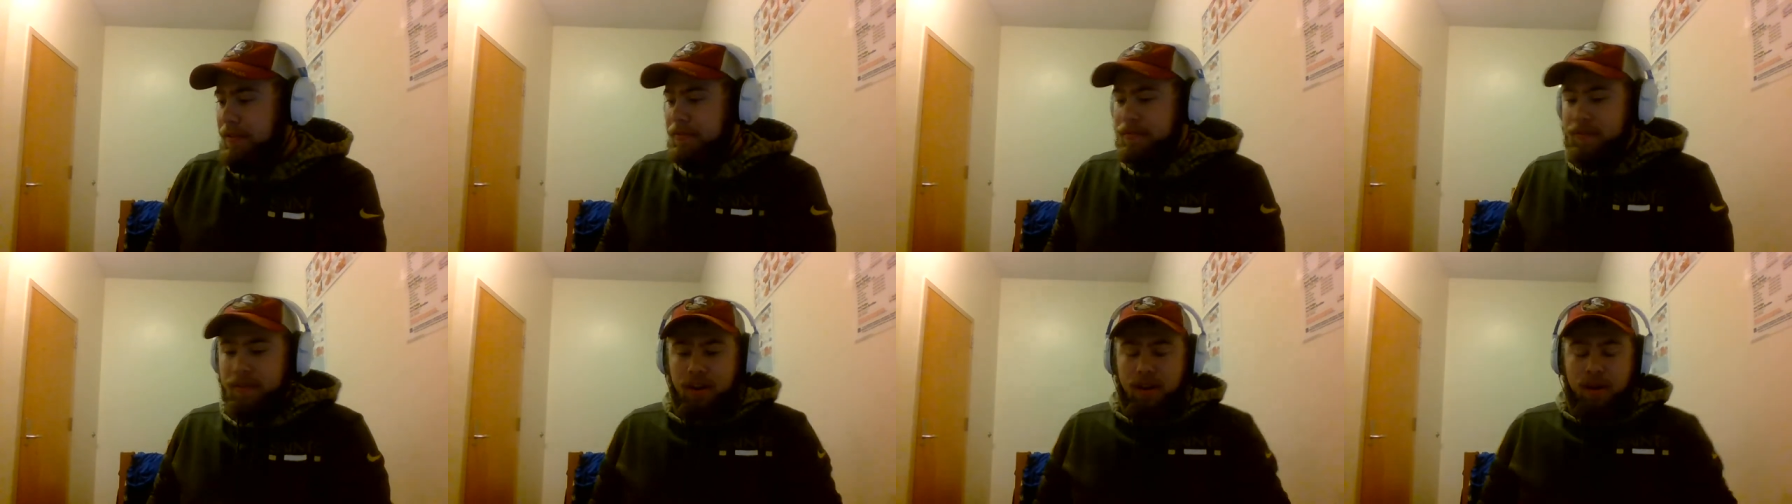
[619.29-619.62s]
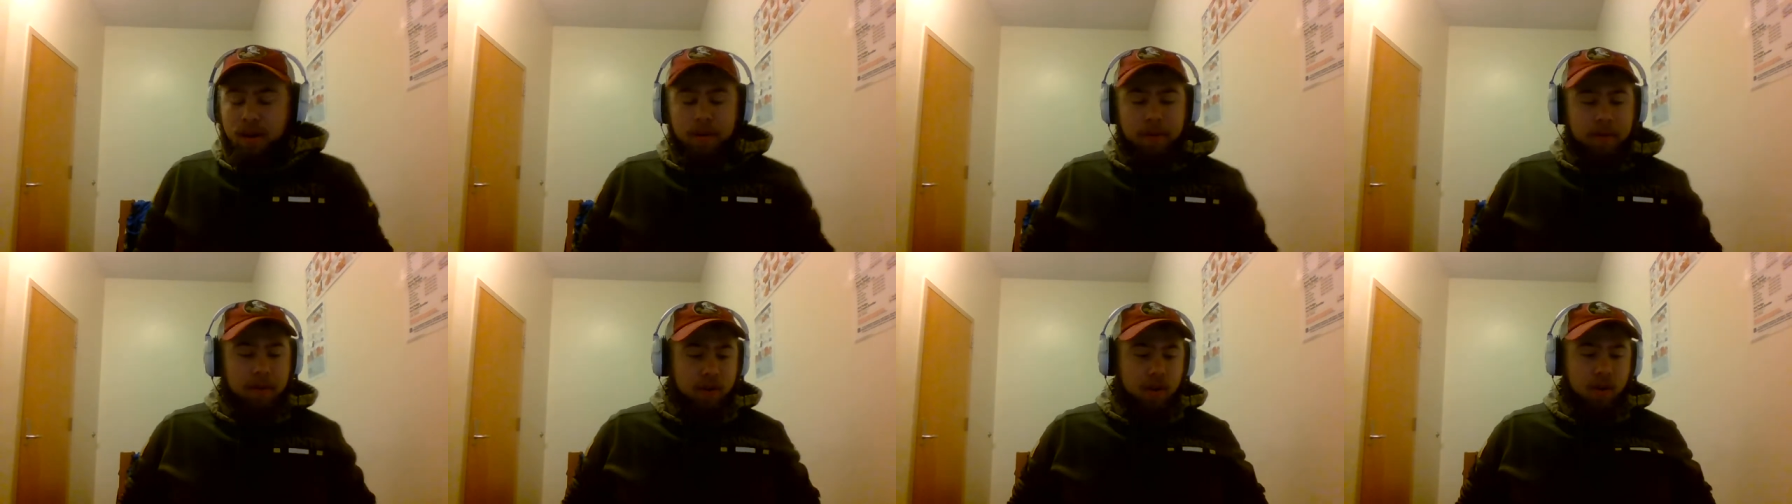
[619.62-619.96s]
of
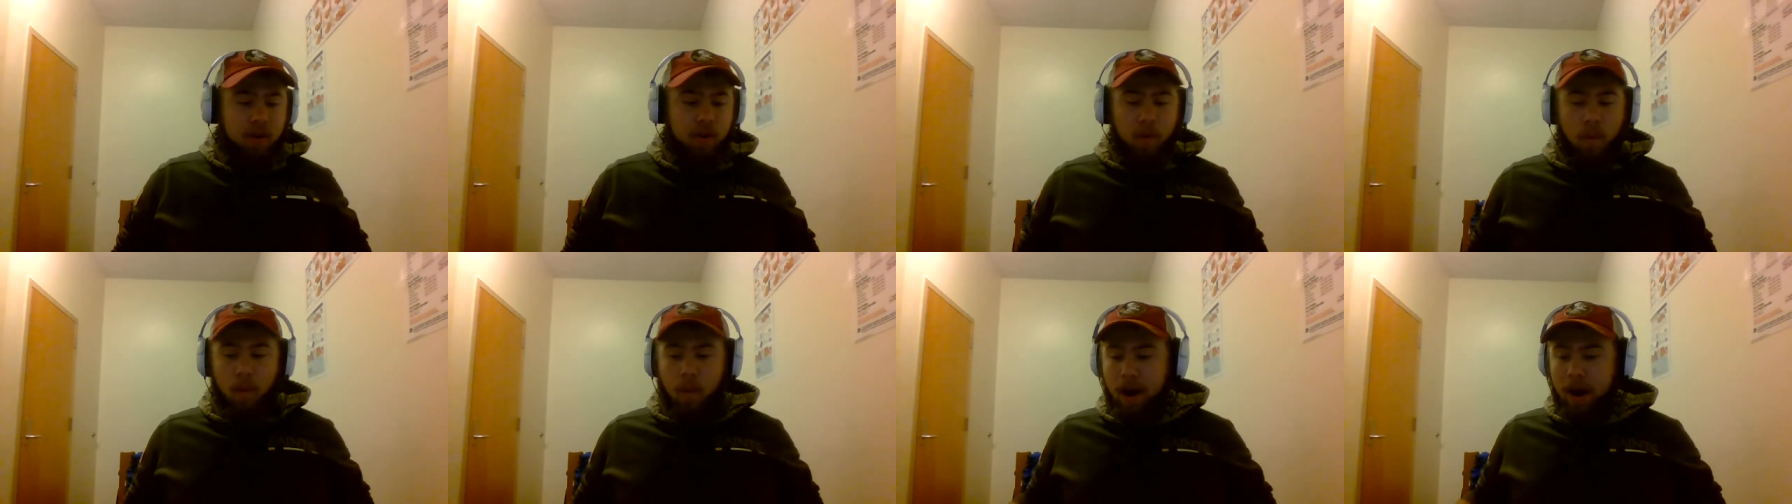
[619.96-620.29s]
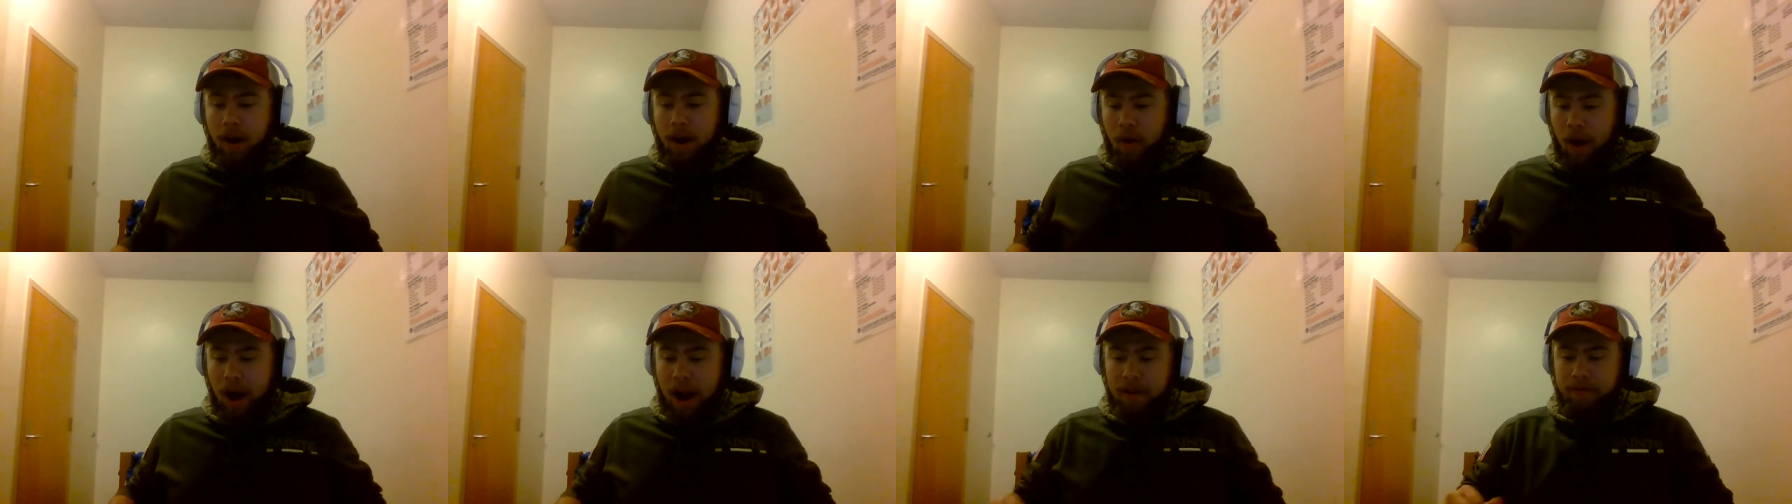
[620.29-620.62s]

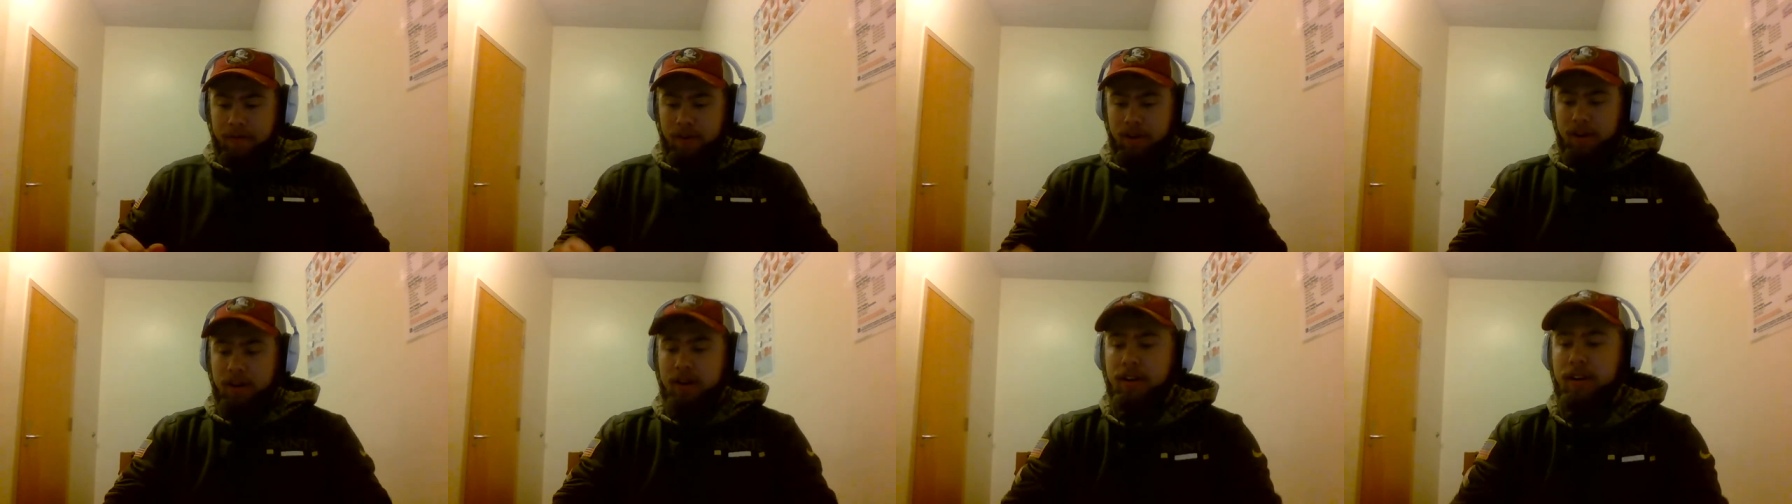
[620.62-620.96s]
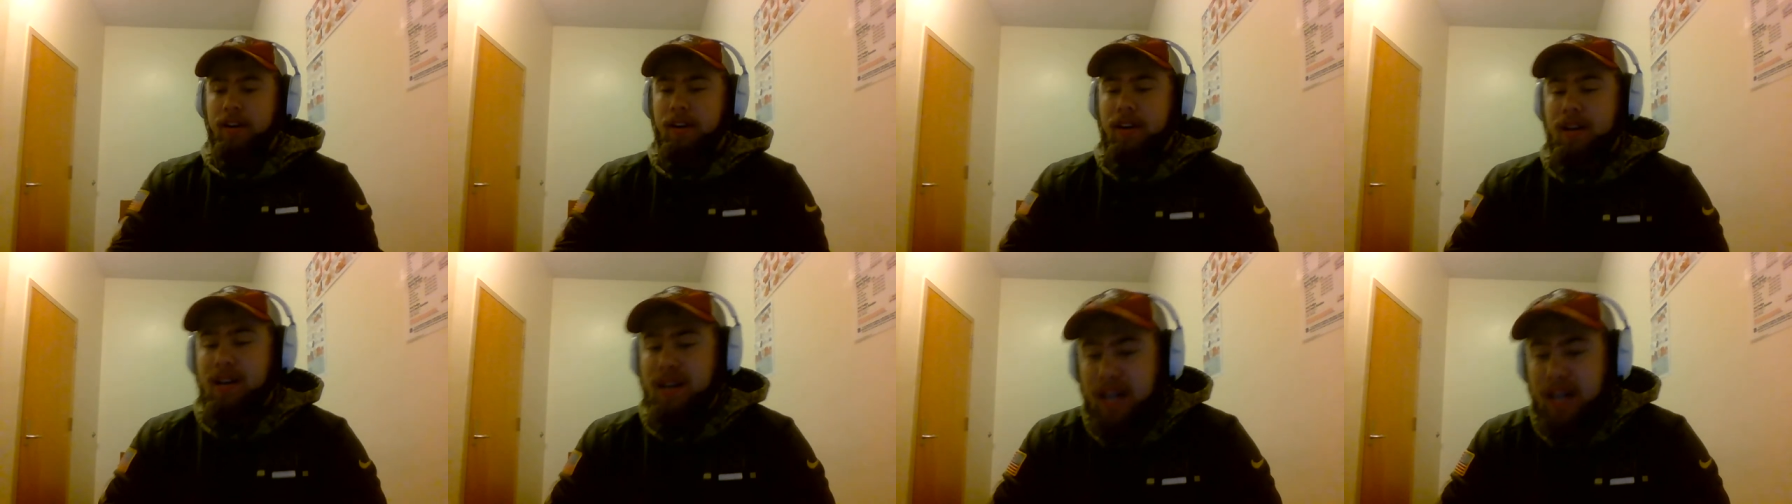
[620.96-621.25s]
wherever.